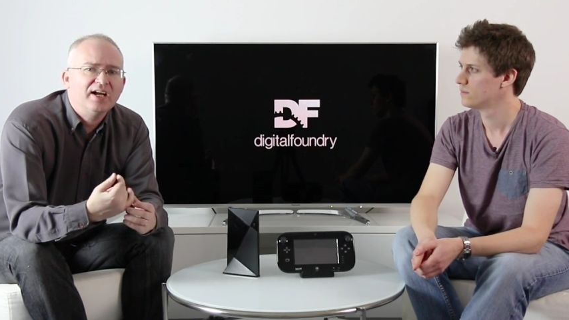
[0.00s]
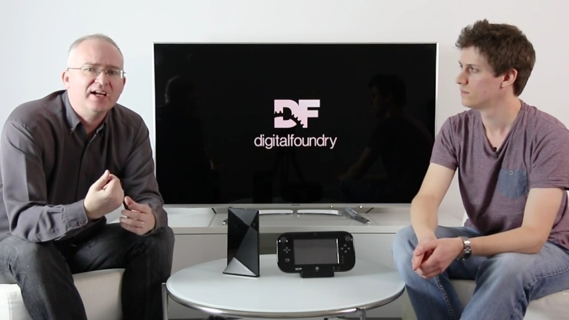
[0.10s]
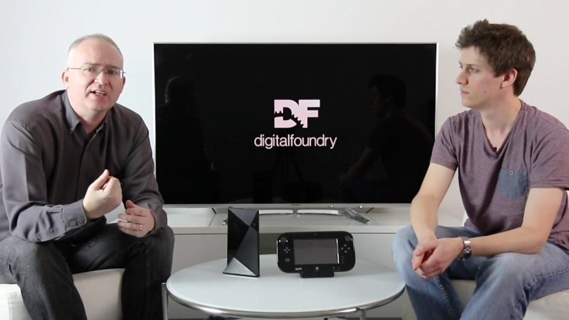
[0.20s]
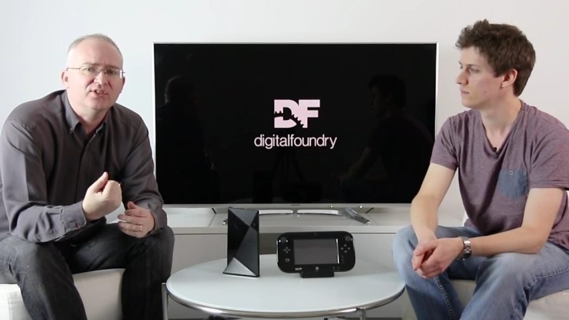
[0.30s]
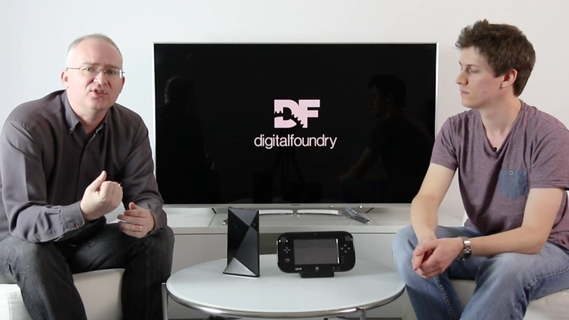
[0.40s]

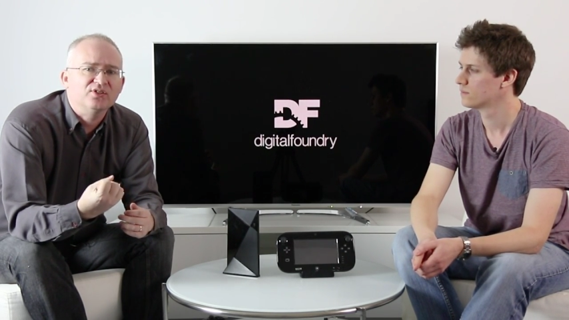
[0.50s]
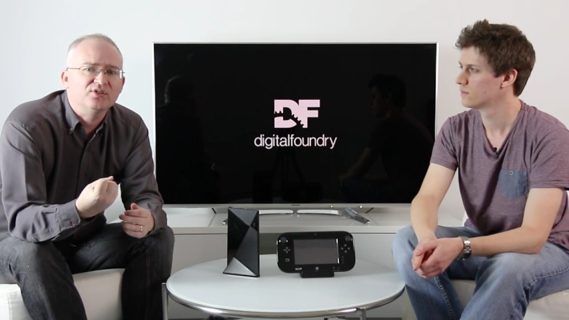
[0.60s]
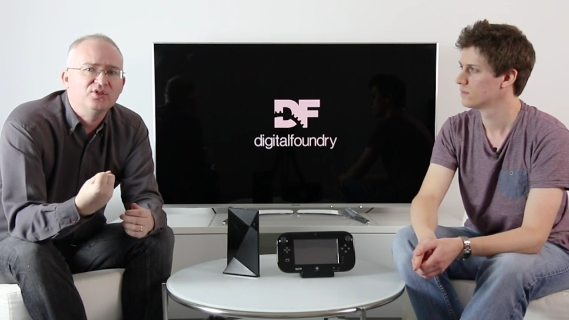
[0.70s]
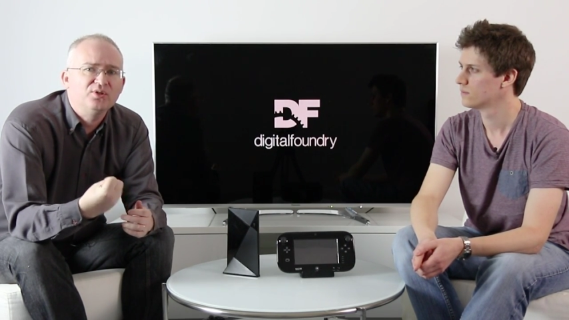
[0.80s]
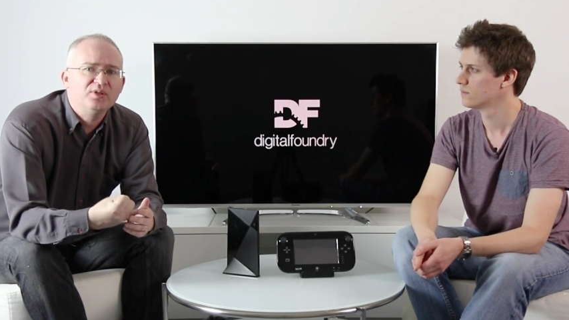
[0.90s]
Speaker 1: has
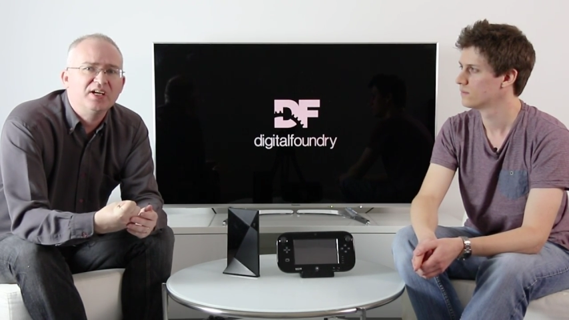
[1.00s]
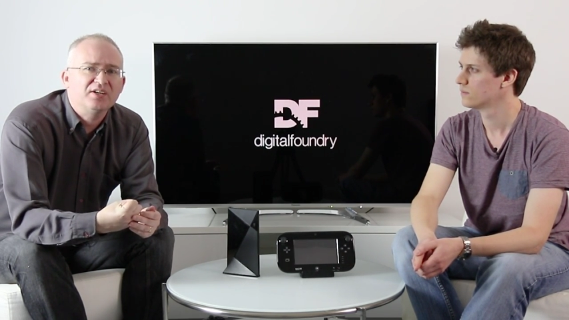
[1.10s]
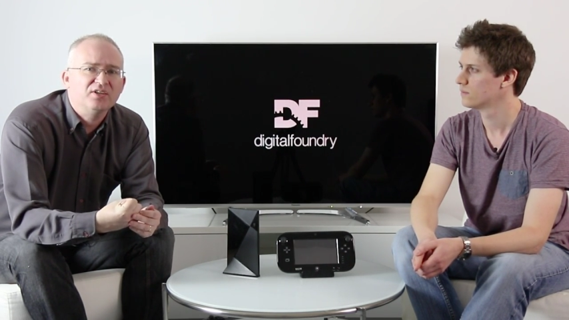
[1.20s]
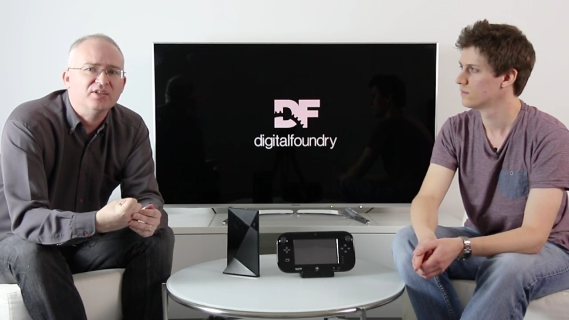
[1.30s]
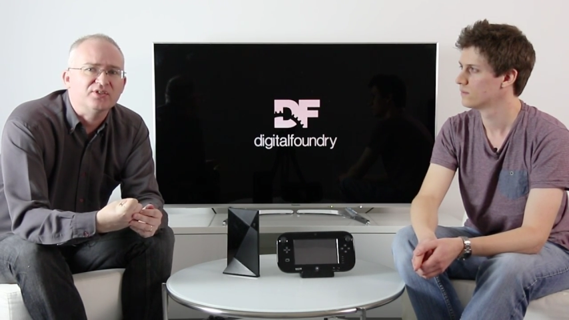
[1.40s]
two
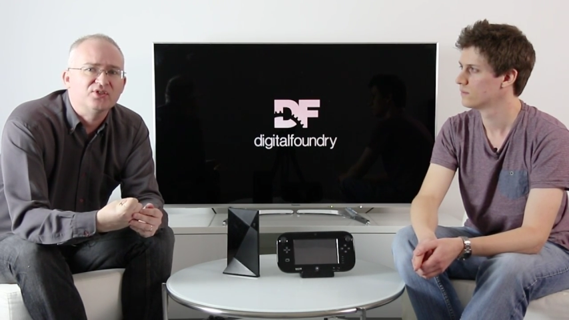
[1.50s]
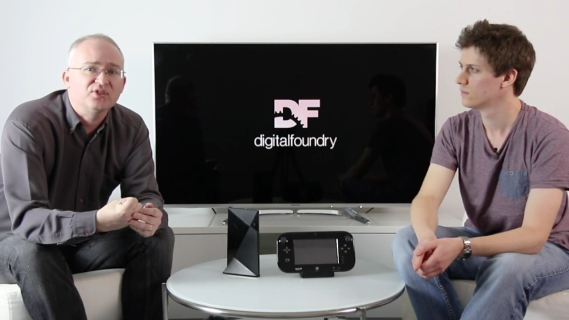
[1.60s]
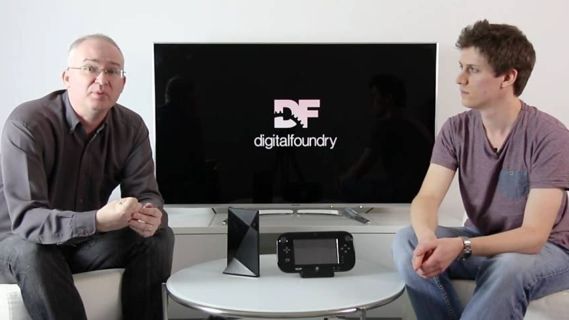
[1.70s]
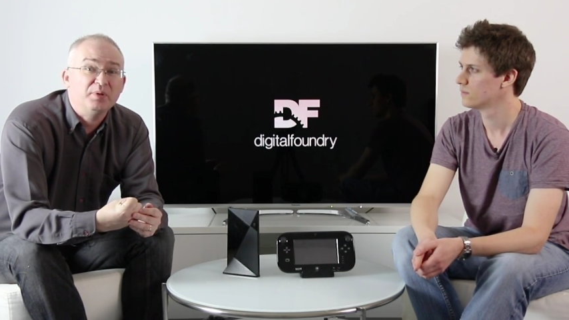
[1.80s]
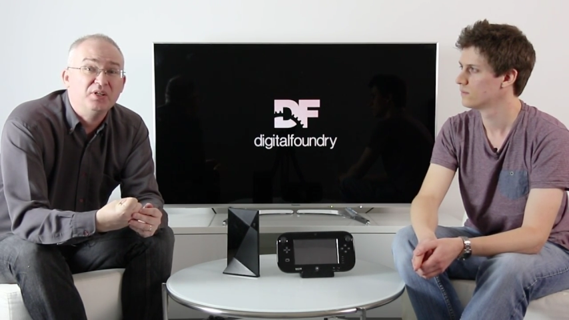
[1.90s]
gigahertz
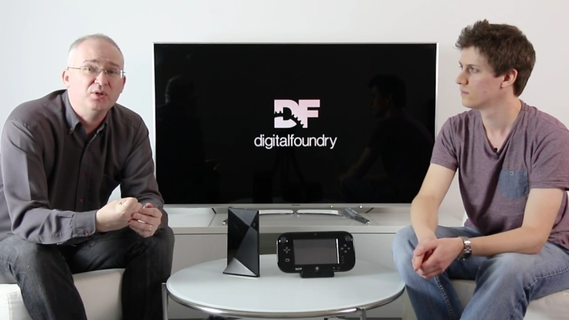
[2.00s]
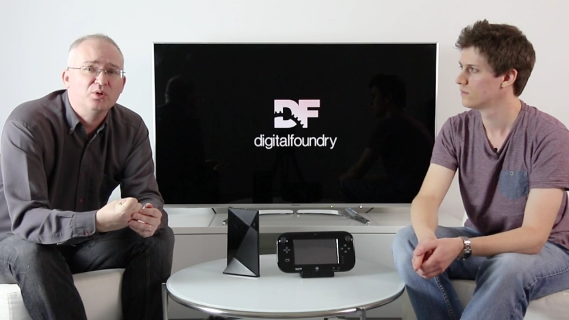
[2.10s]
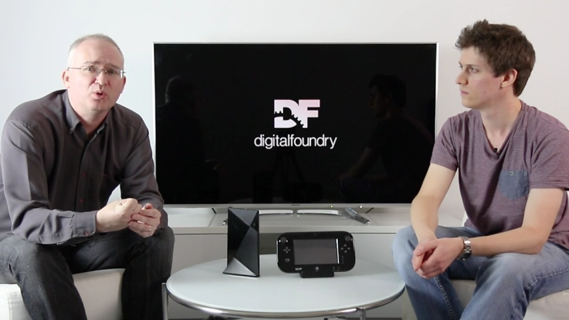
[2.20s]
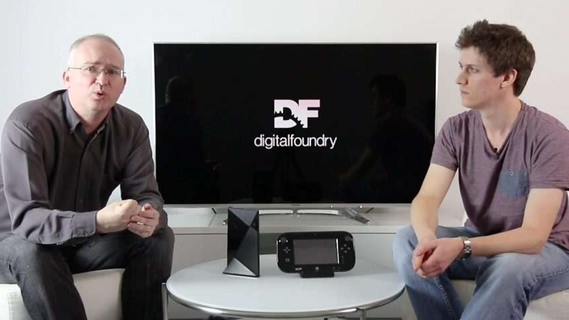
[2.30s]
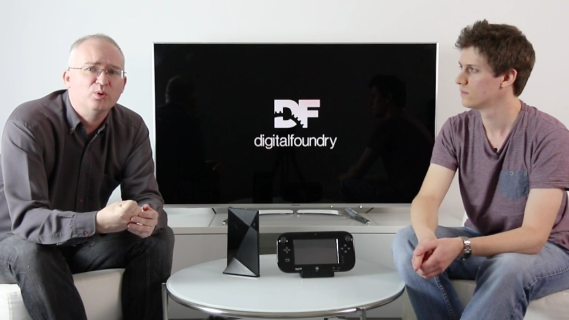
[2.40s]
C P U
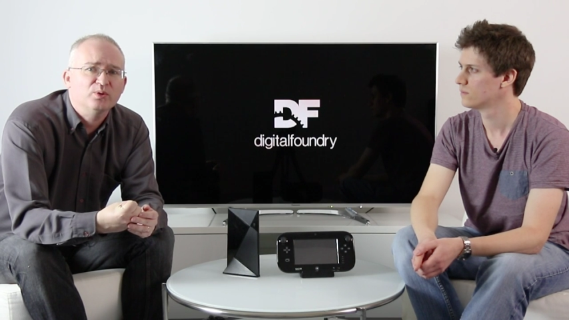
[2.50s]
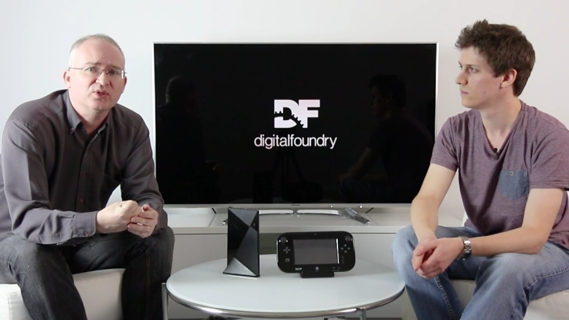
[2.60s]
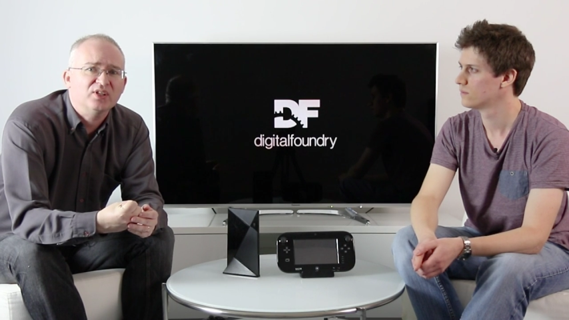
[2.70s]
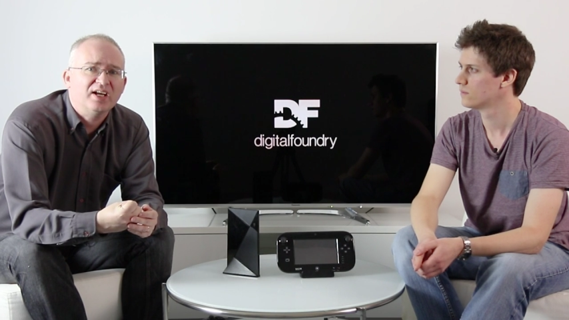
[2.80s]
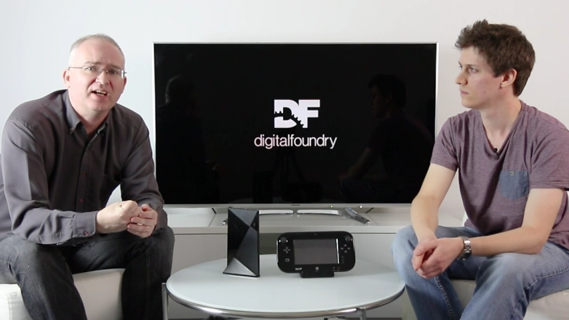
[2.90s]
cores,